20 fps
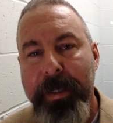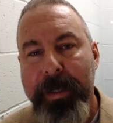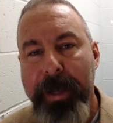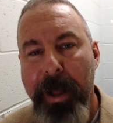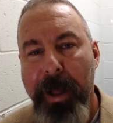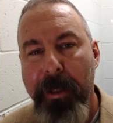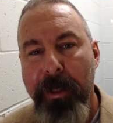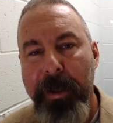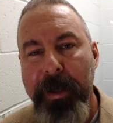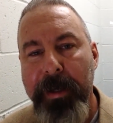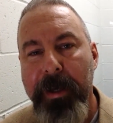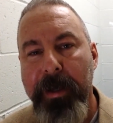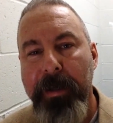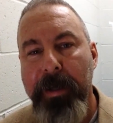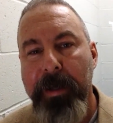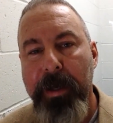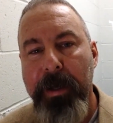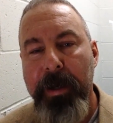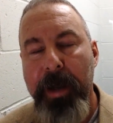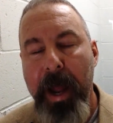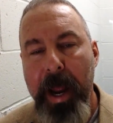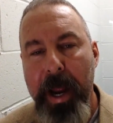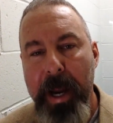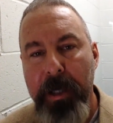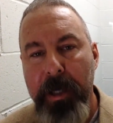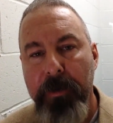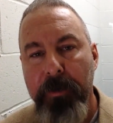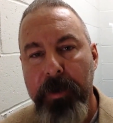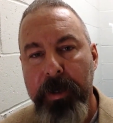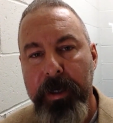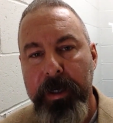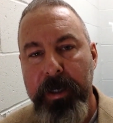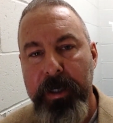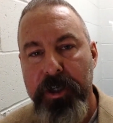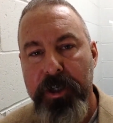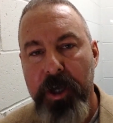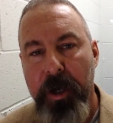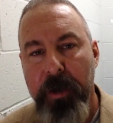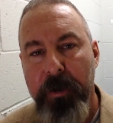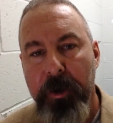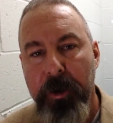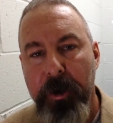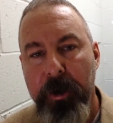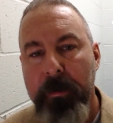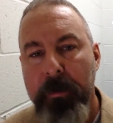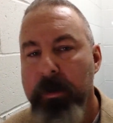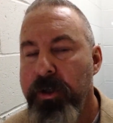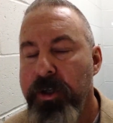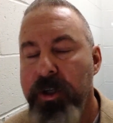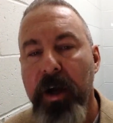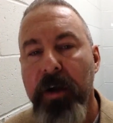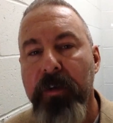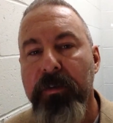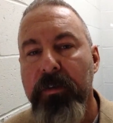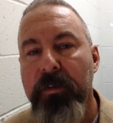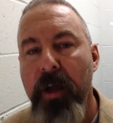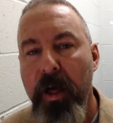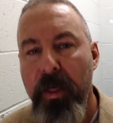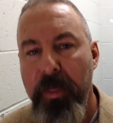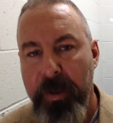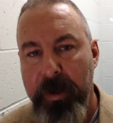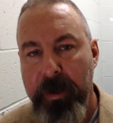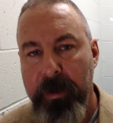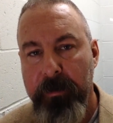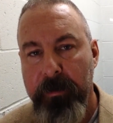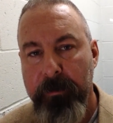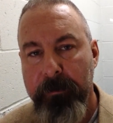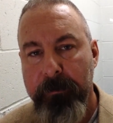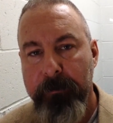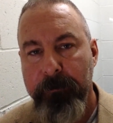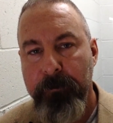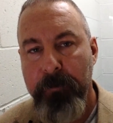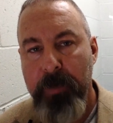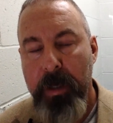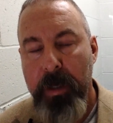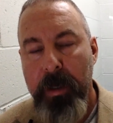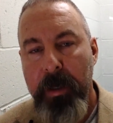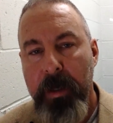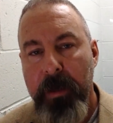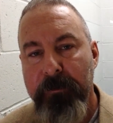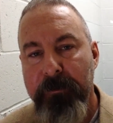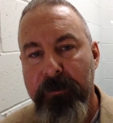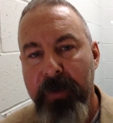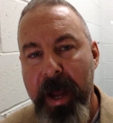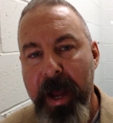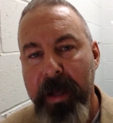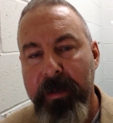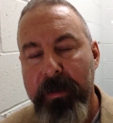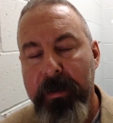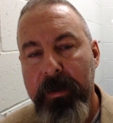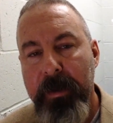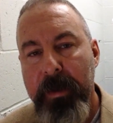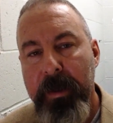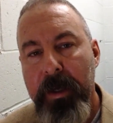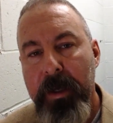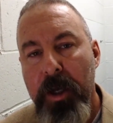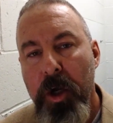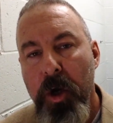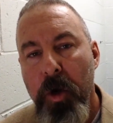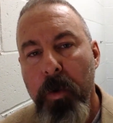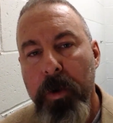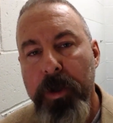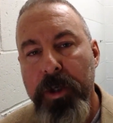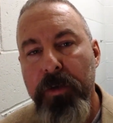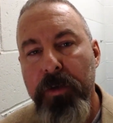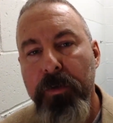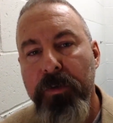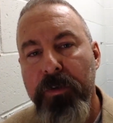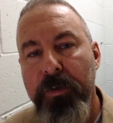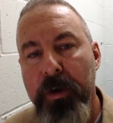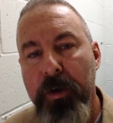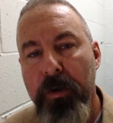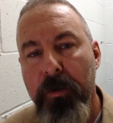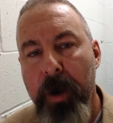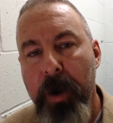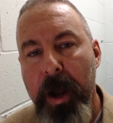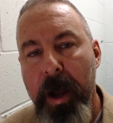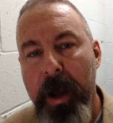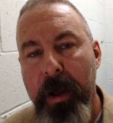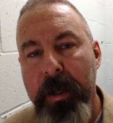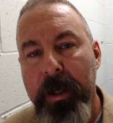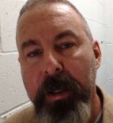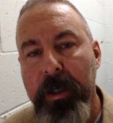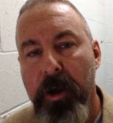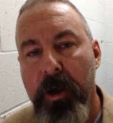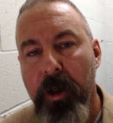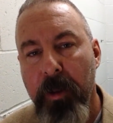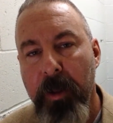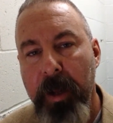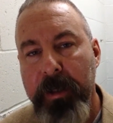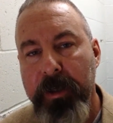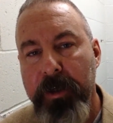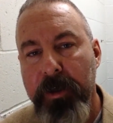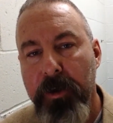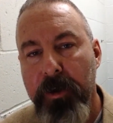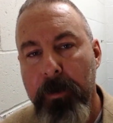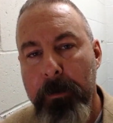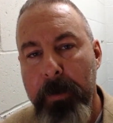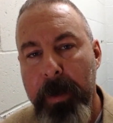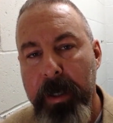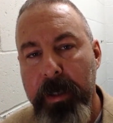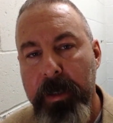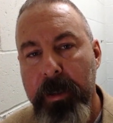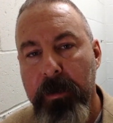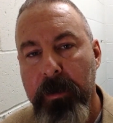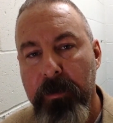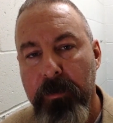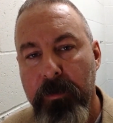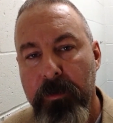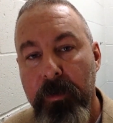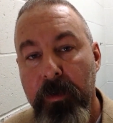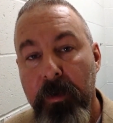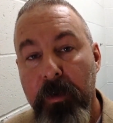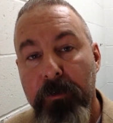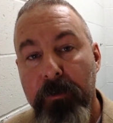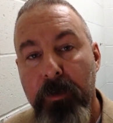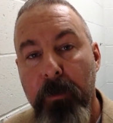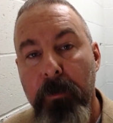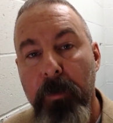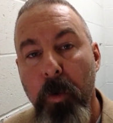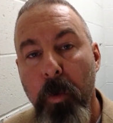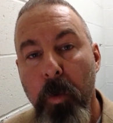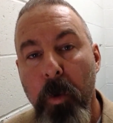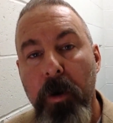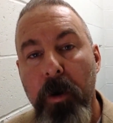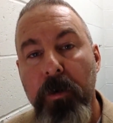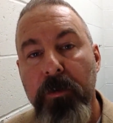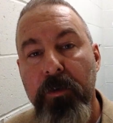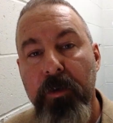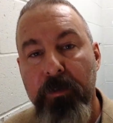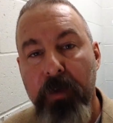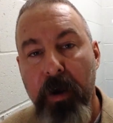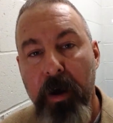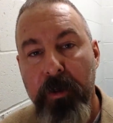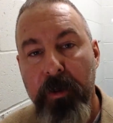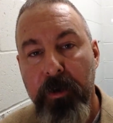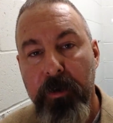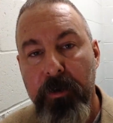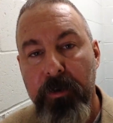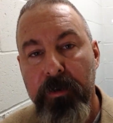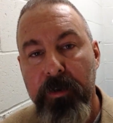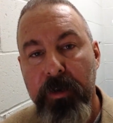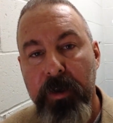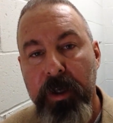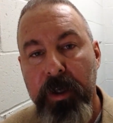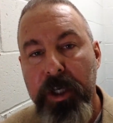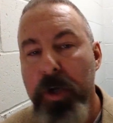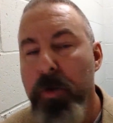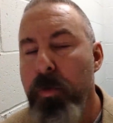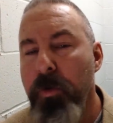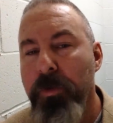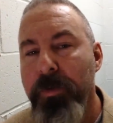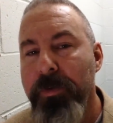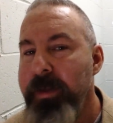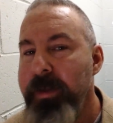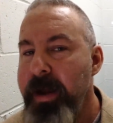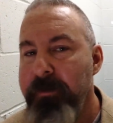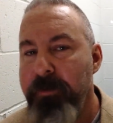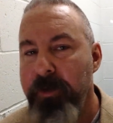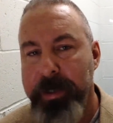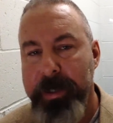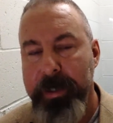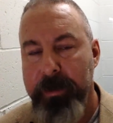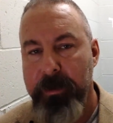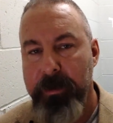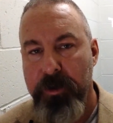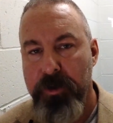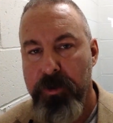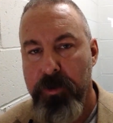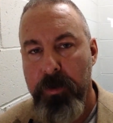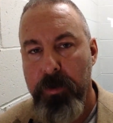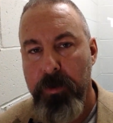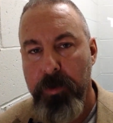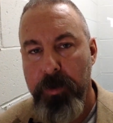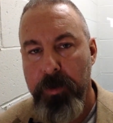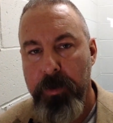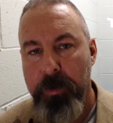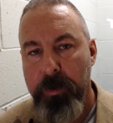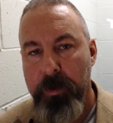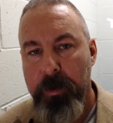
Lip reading: Yelling and getting angry at each other does nothing. In fact, when you sit around and collect your opinions from the words of others, you will never get the truth.